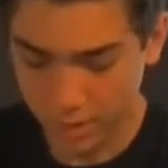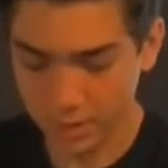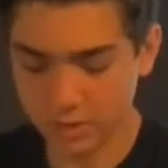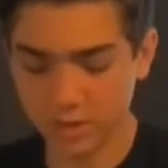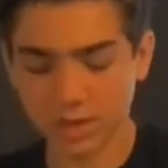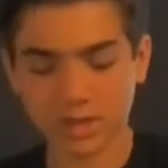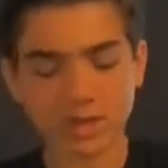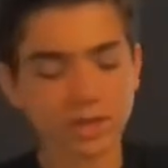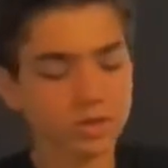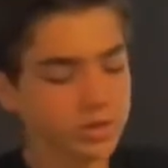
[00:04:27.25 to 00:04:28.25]
And as you can
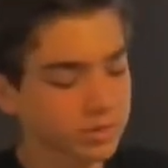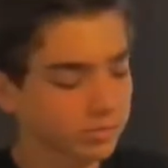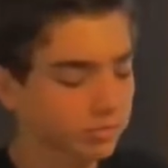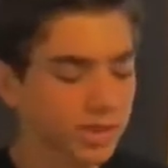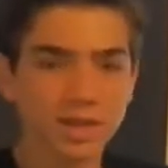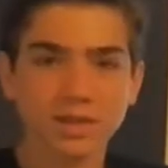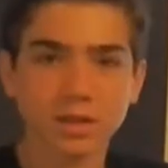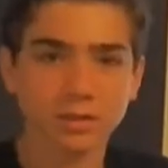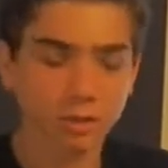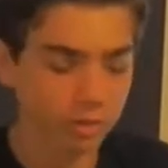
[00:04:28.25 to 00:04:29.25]
see, can't tell if